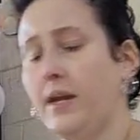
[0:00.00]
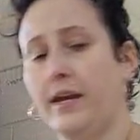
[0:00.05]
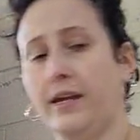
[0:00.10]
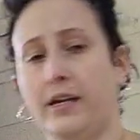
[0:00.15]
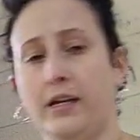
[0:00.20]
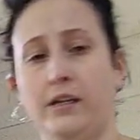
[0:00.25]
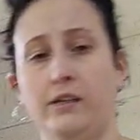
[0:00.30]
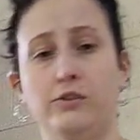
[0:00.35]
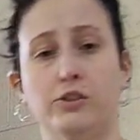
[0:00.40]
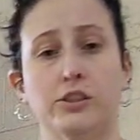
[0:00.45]
And
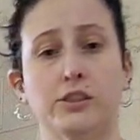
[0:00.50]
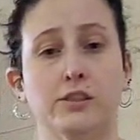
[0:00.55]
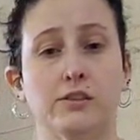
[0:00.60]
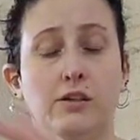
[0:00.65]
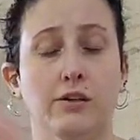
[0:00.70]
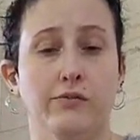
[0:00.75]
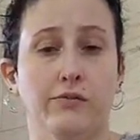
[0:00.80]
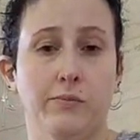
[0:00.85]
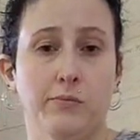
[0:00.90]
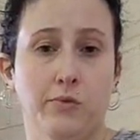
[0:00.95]
I usually
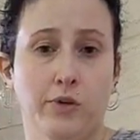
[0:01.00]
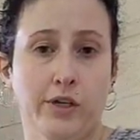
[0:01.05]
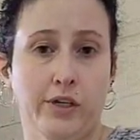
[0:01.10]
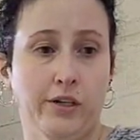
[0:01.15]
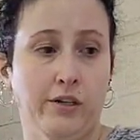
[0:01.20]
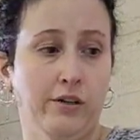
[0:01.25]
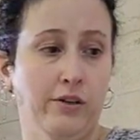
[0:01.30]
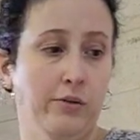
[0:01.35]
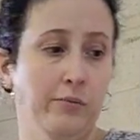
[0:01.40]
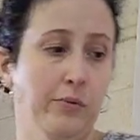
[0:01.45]
start from one
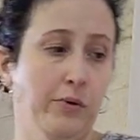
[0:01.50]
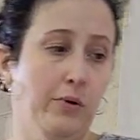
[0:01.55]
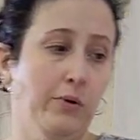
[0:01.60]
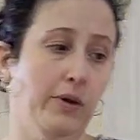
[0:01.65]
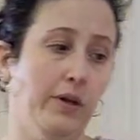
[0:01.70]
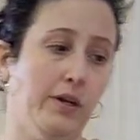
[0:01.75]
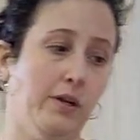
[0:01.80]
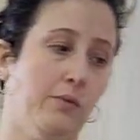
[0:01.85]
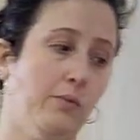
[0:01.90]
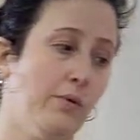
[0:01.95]
end of the boa
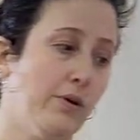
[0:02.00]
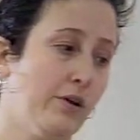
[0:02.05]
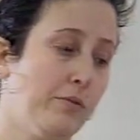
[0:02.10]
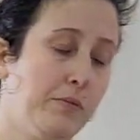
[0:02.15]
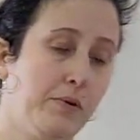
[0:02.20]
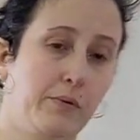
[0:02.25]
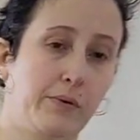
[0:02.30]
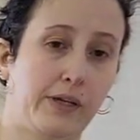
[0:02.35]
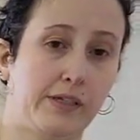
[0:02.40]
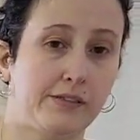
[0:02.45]
and I work
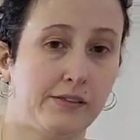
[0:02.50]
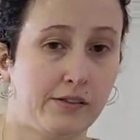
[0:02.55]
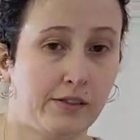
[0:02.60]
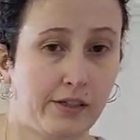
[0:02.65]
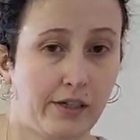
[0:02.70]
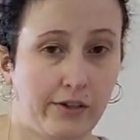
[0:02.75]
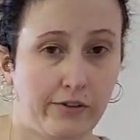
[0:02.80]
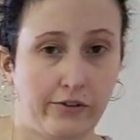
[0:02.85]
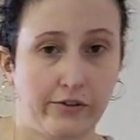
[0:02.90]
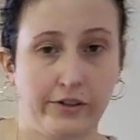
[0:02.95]
my way to
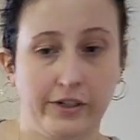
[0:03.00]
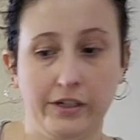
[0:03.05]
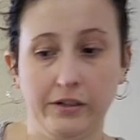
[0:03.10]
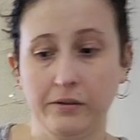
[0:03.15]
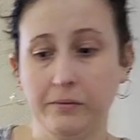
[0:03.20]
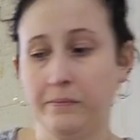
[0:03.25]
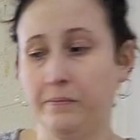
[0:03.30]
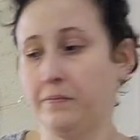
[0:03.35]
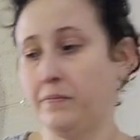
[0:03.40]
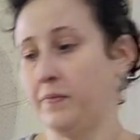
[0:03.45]
the other end.